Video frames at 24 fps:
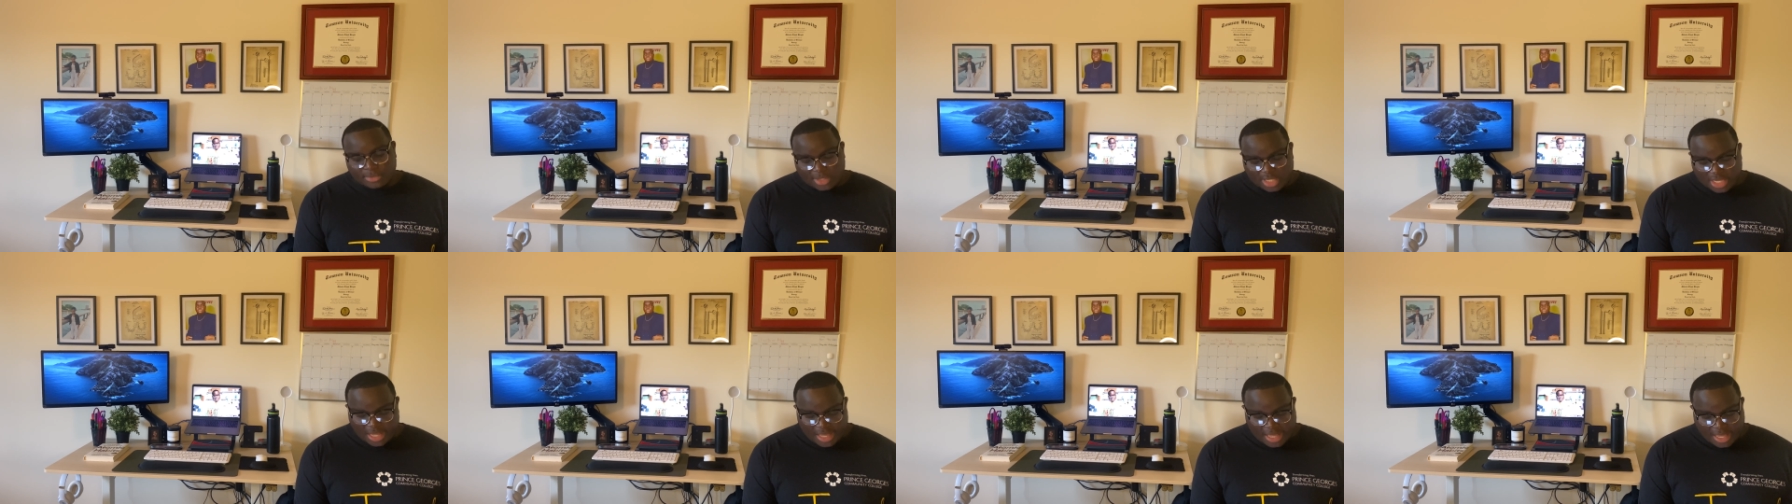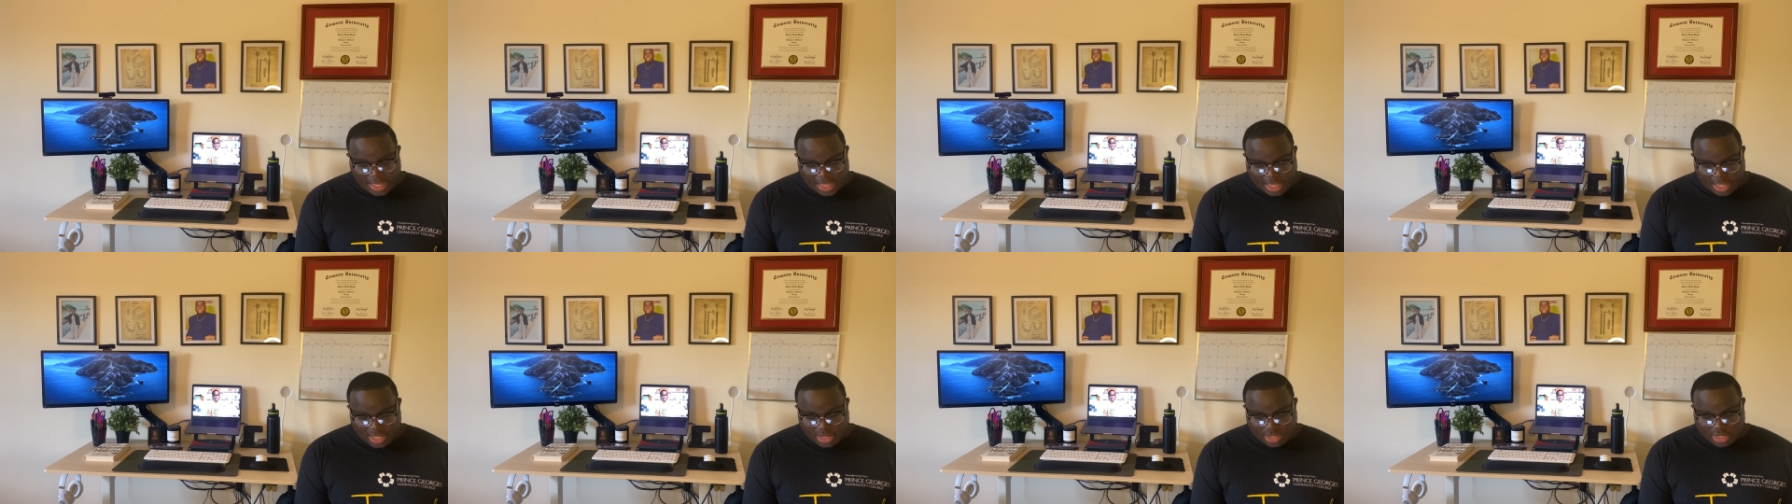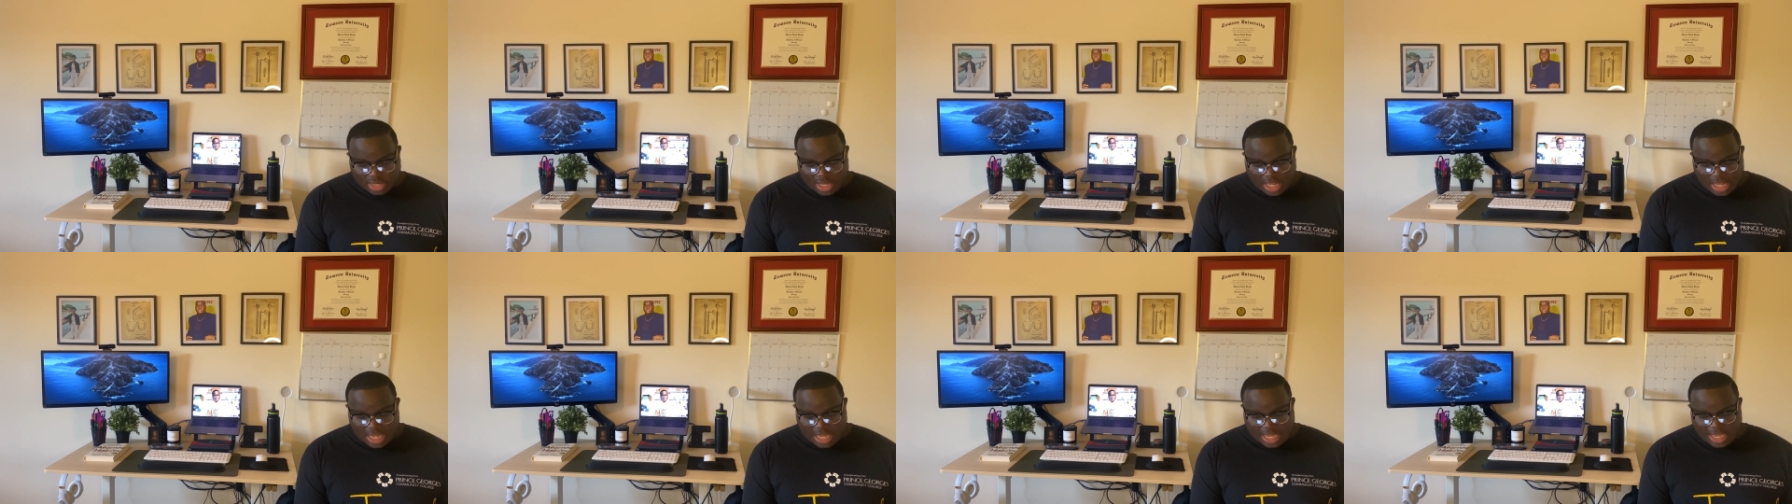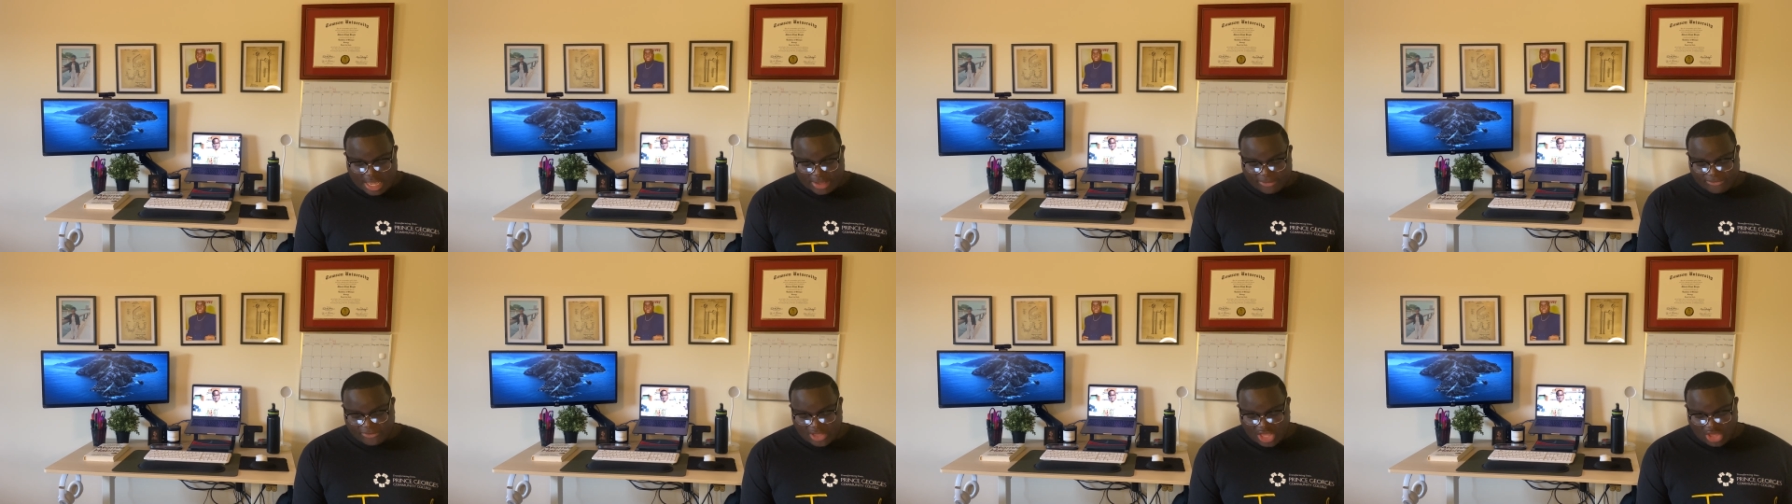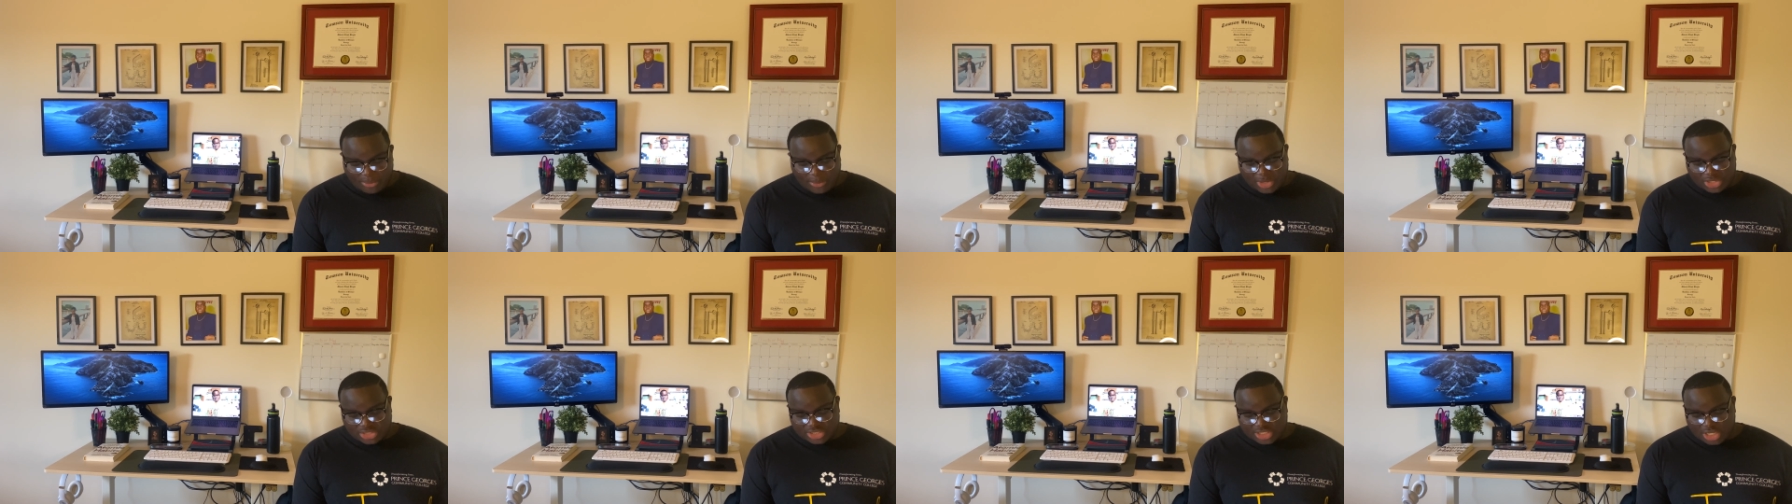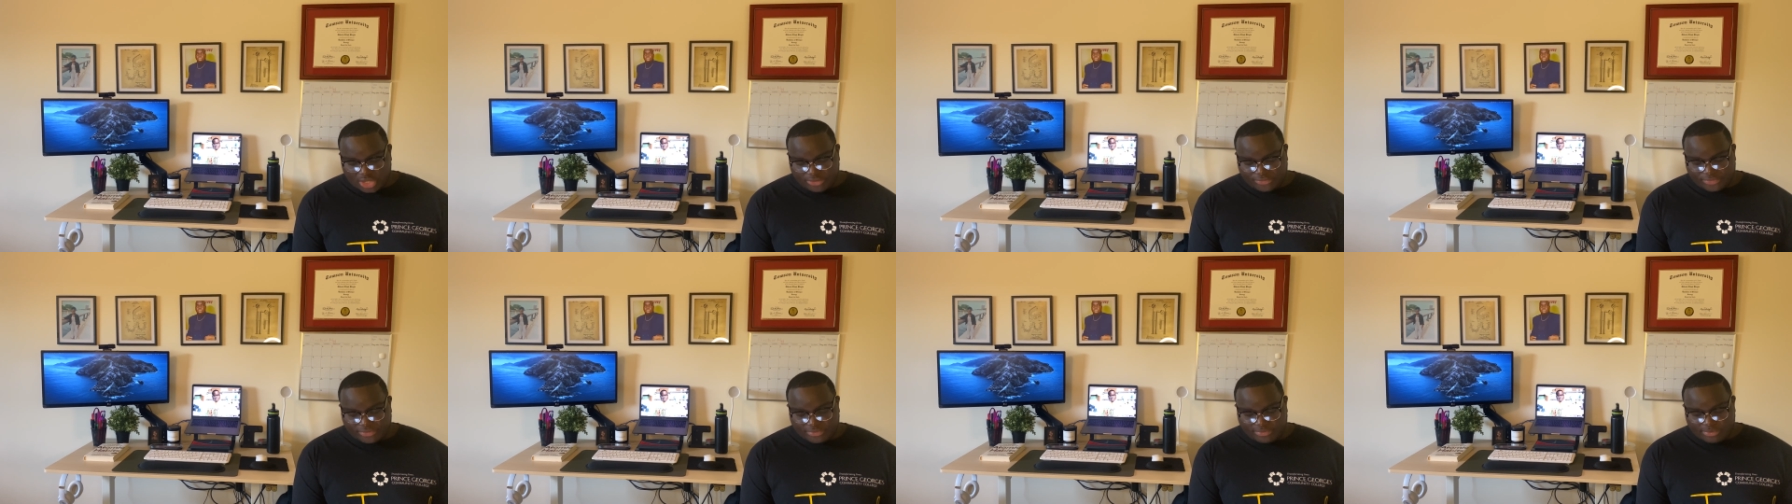And I found
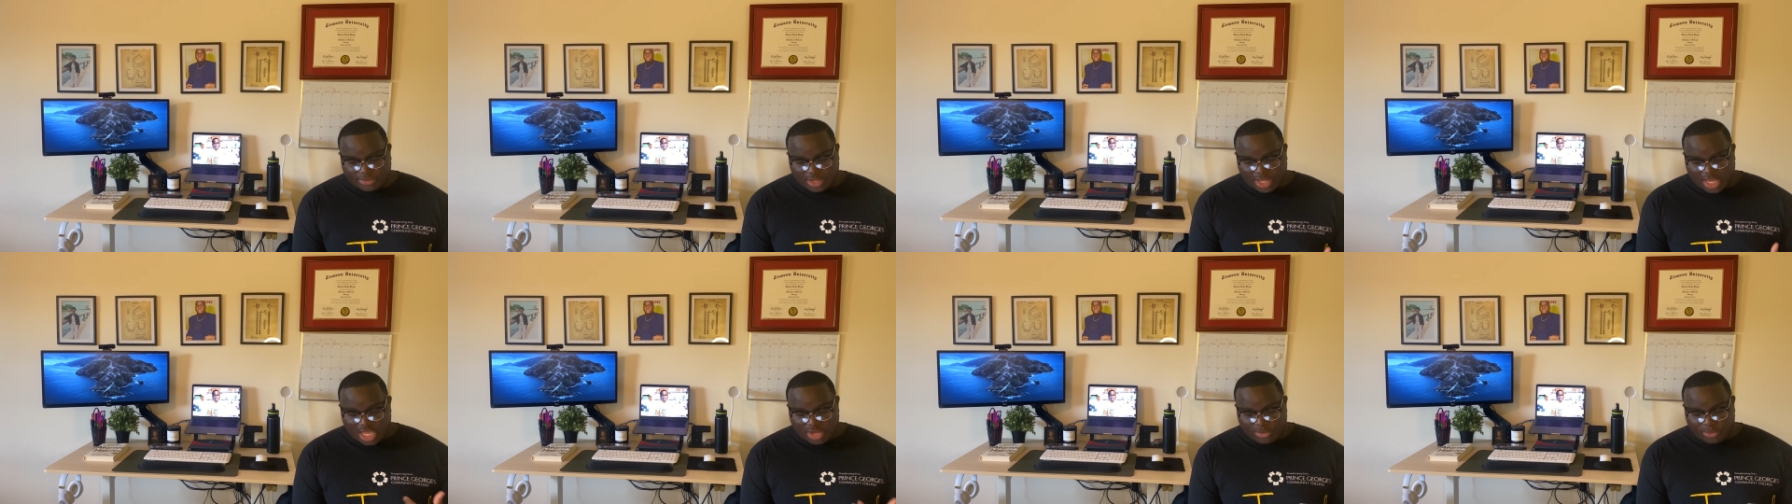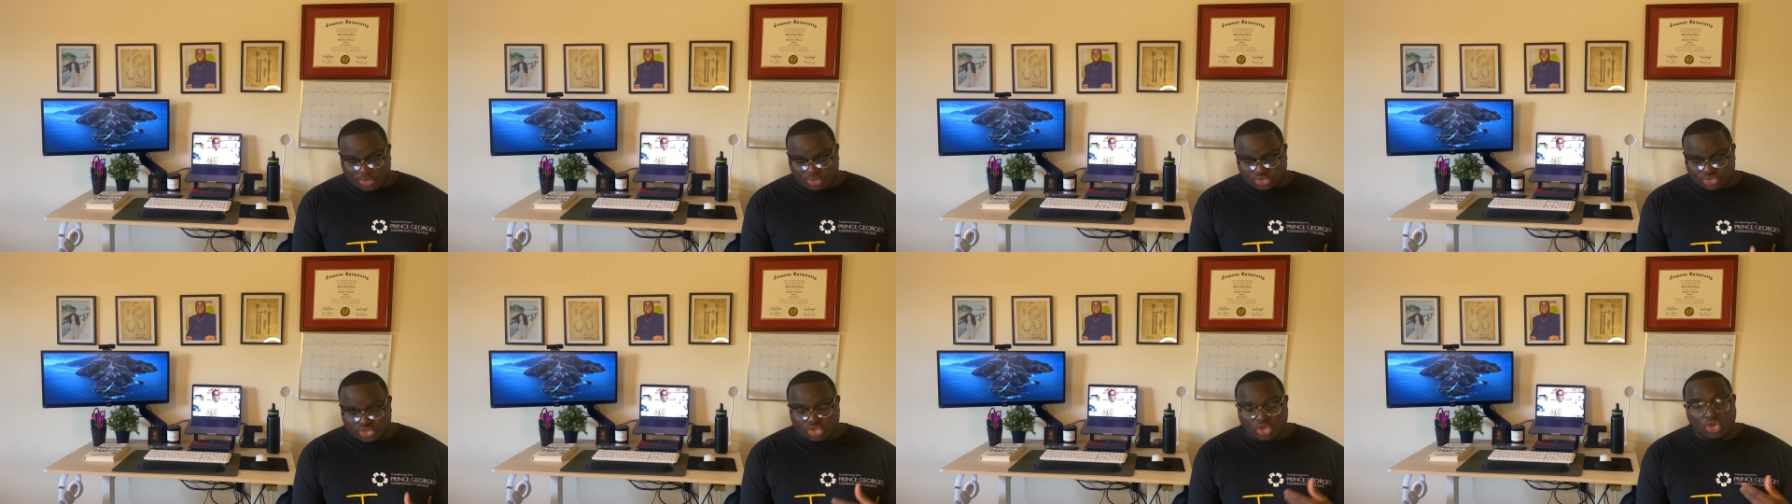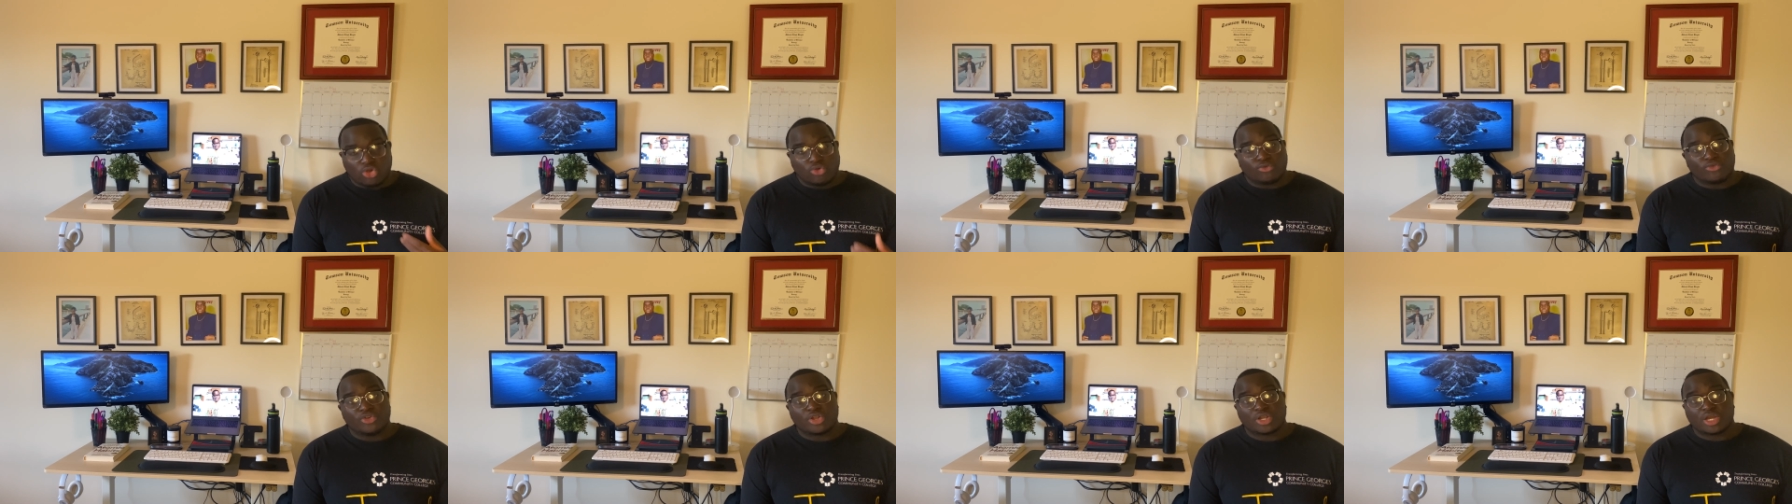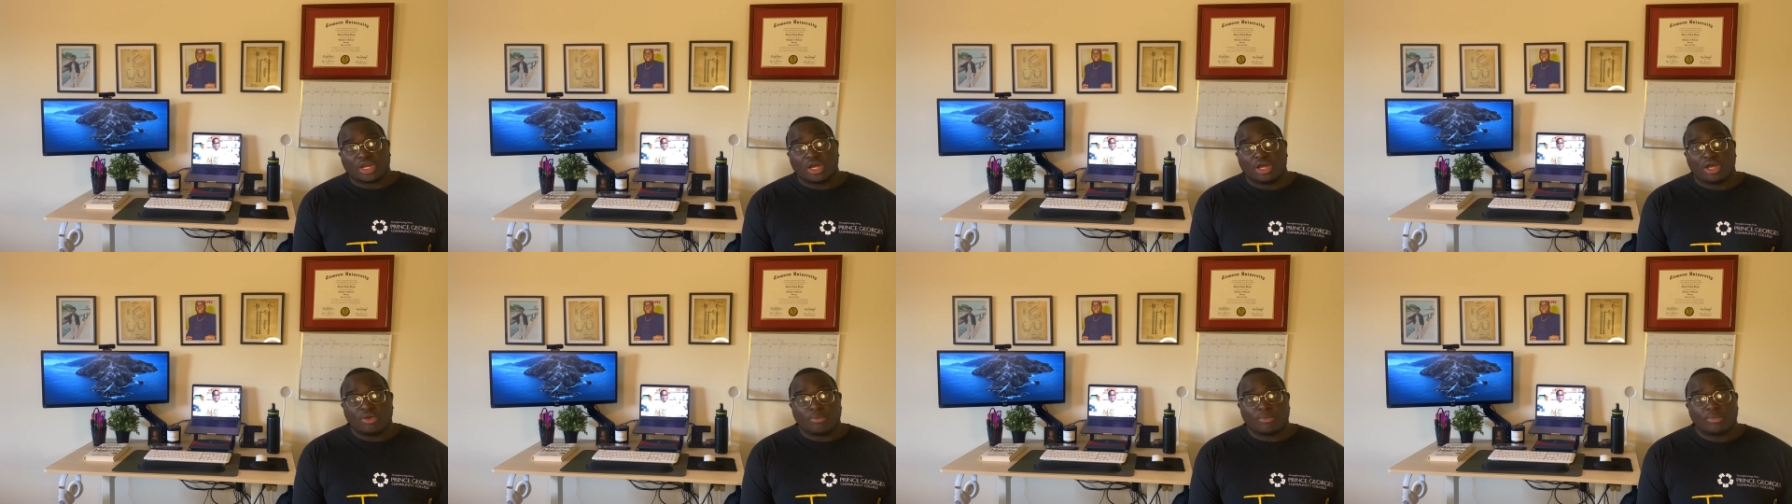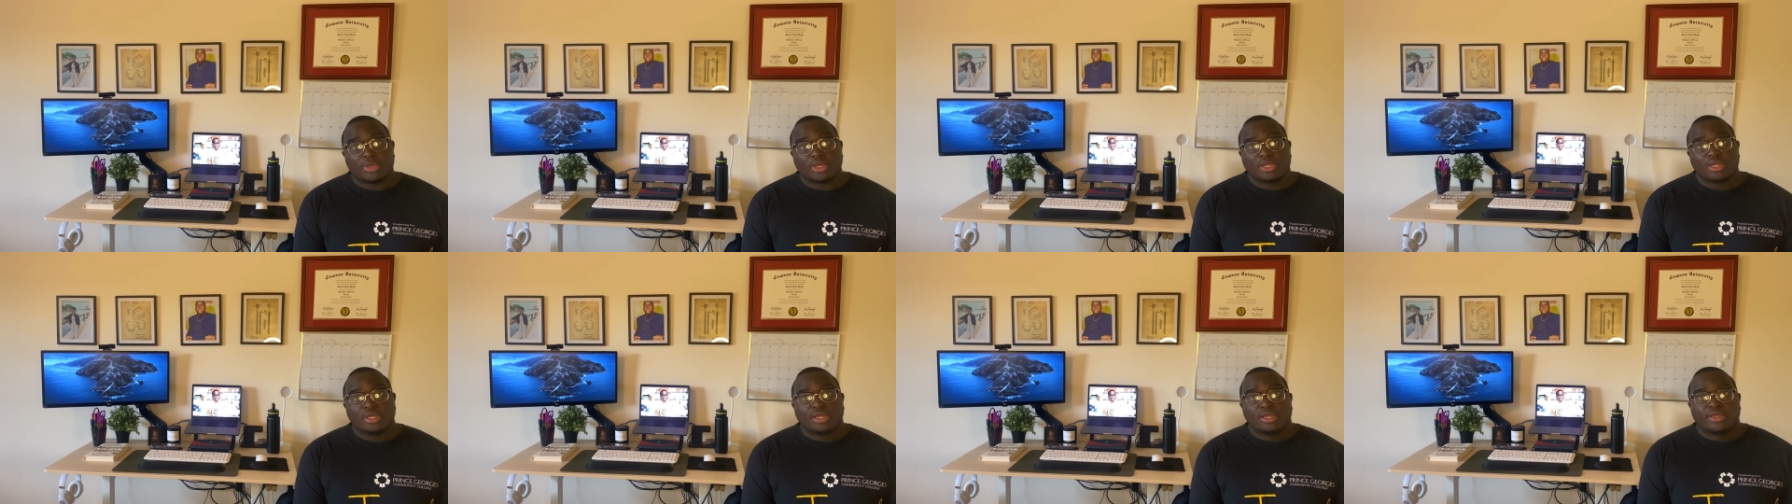myself able to overcome